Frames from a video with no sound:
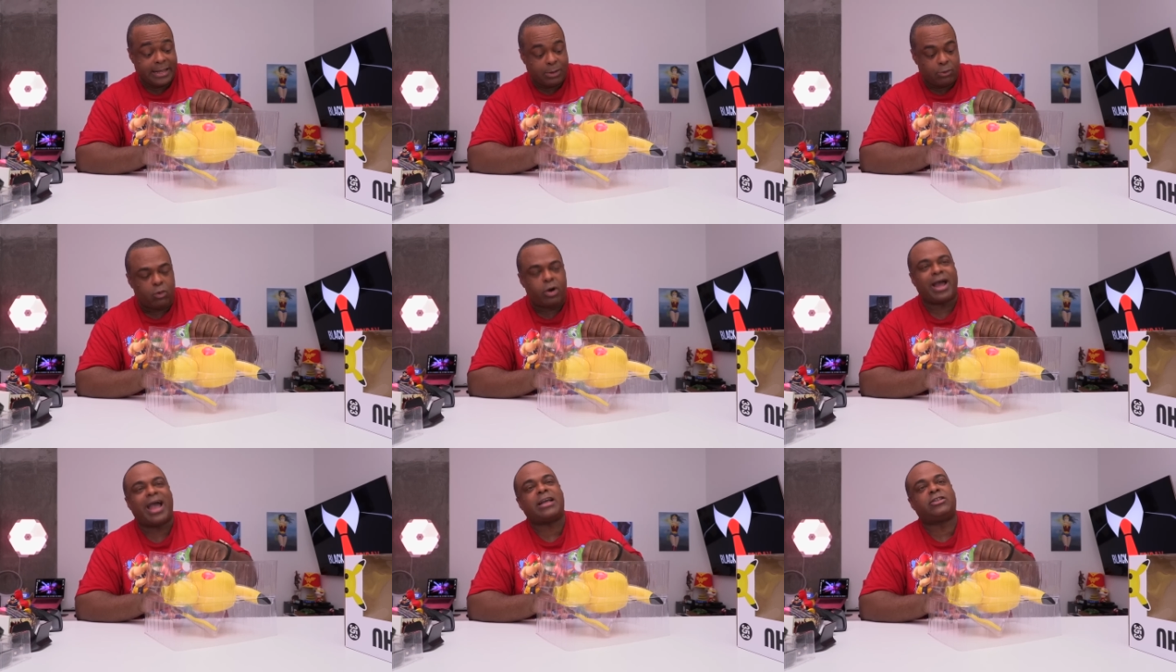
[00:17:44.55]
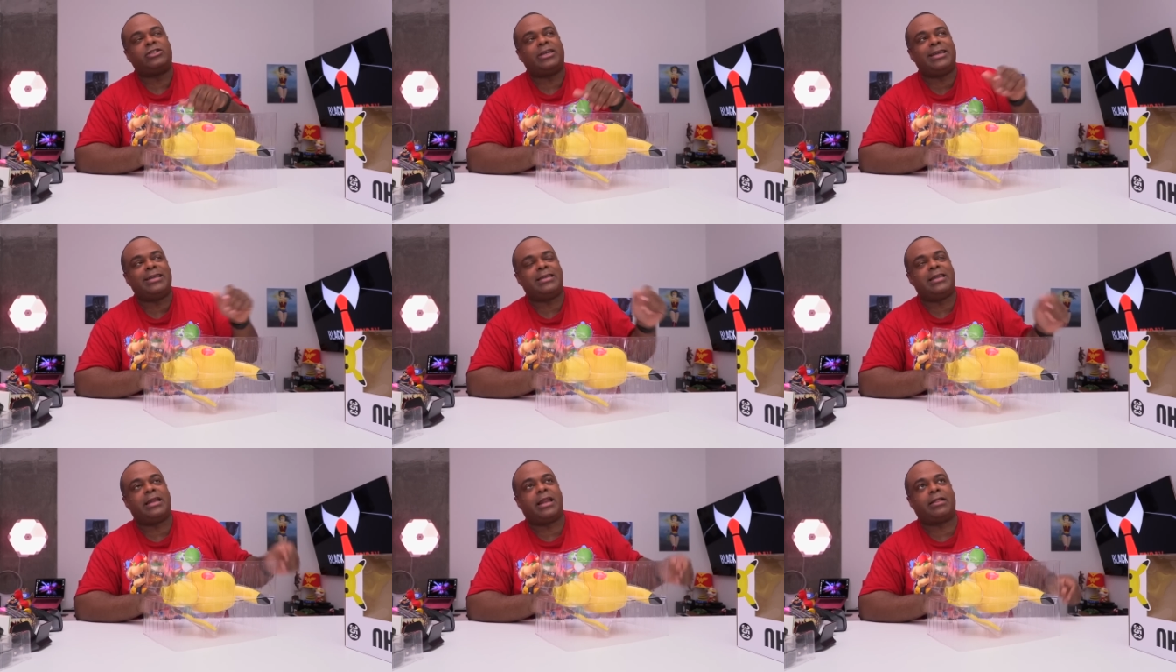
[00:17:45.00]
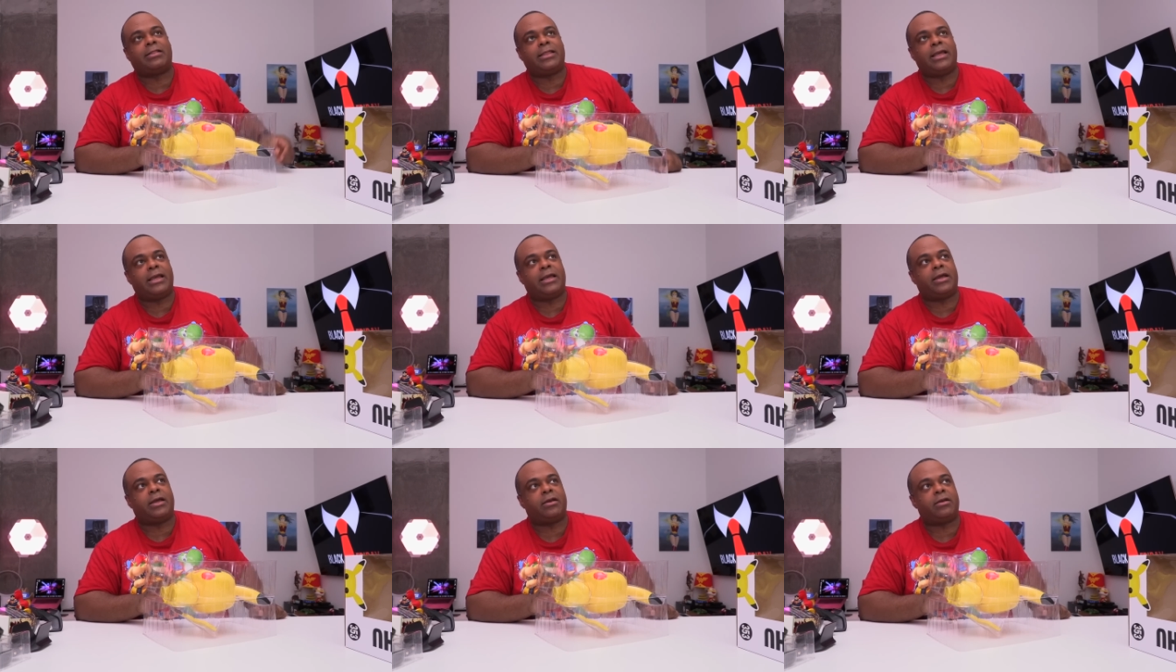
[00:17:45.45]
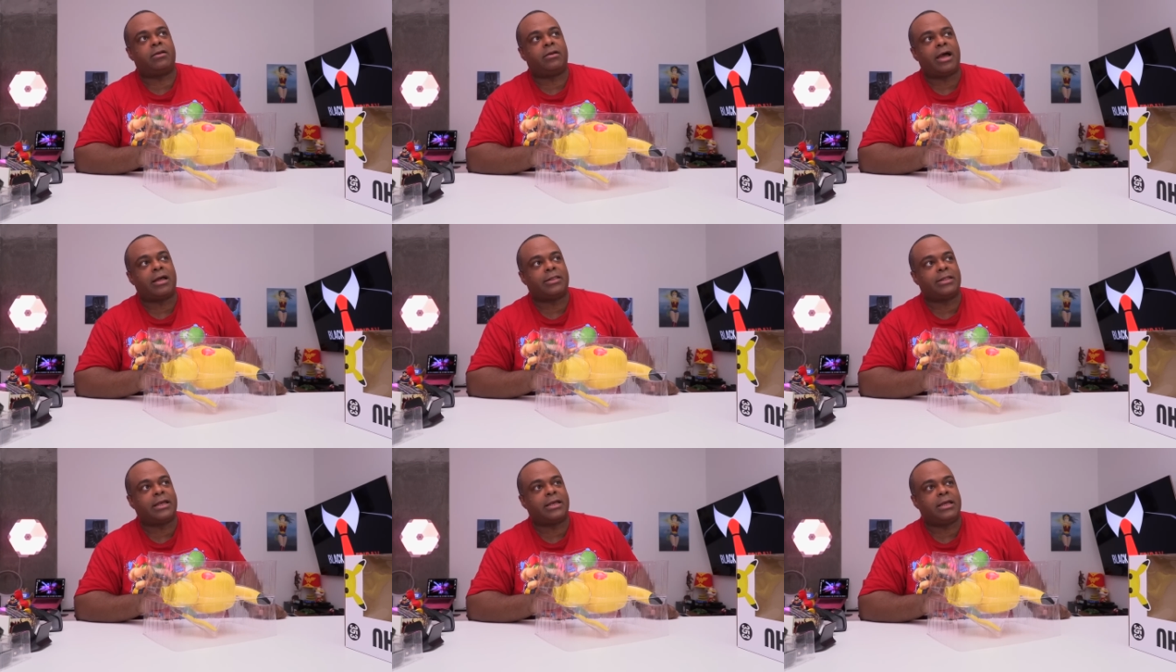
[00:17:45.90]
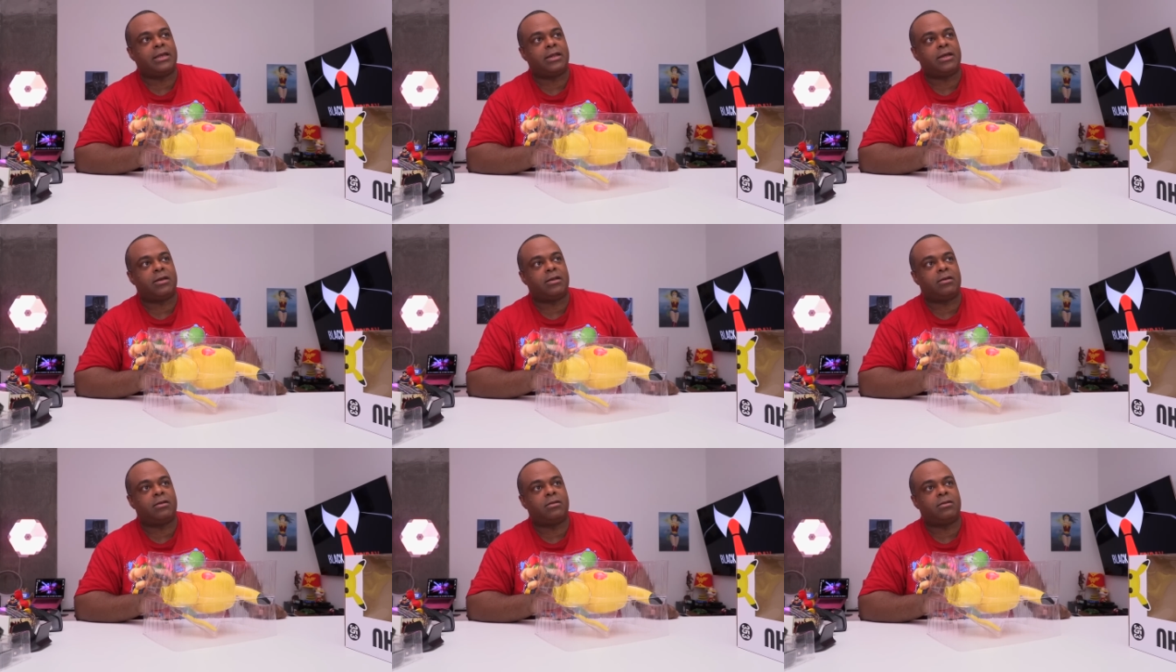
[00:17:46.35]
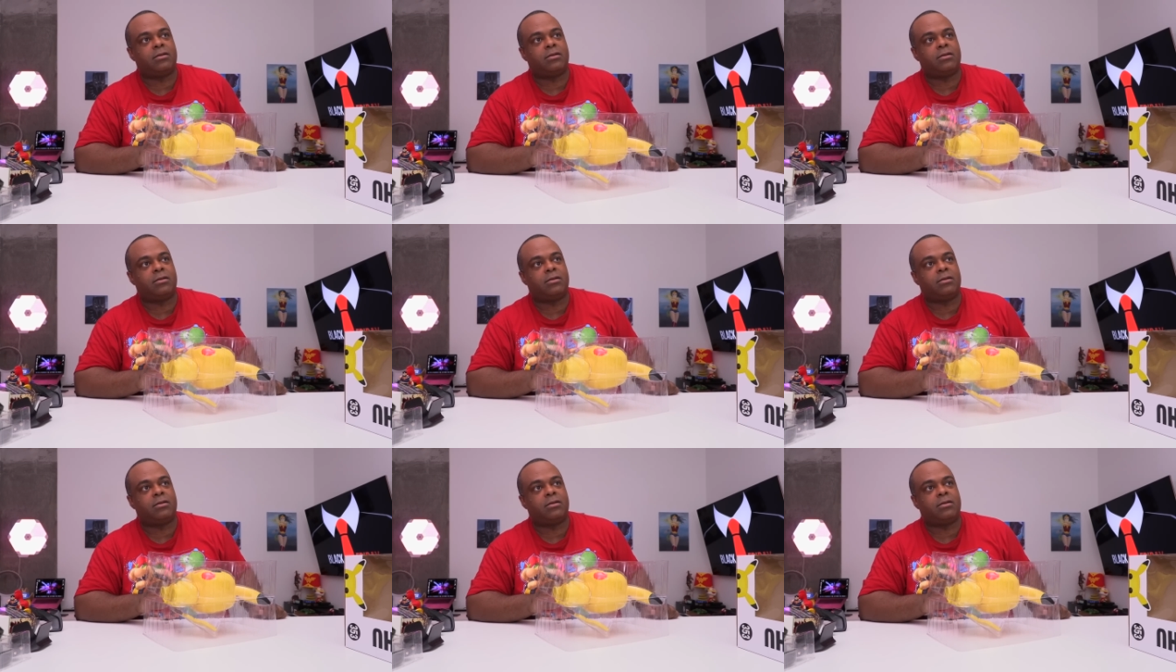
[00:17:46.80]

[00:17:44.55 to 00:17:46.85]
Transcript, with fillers: well, actually, he did at the end. I think he did.